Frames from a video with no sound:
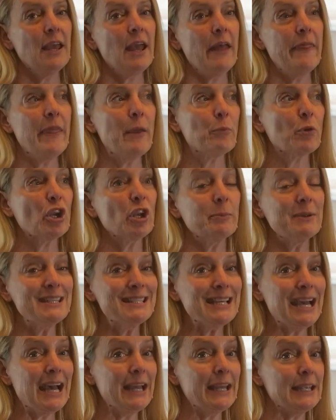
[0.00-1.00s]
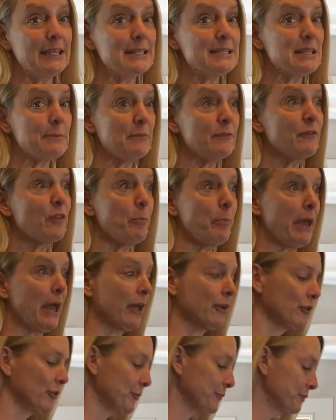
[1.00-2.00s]
and then we're going to be dyeing some of the
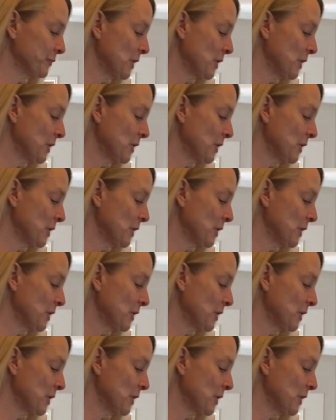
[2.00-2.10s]
batter.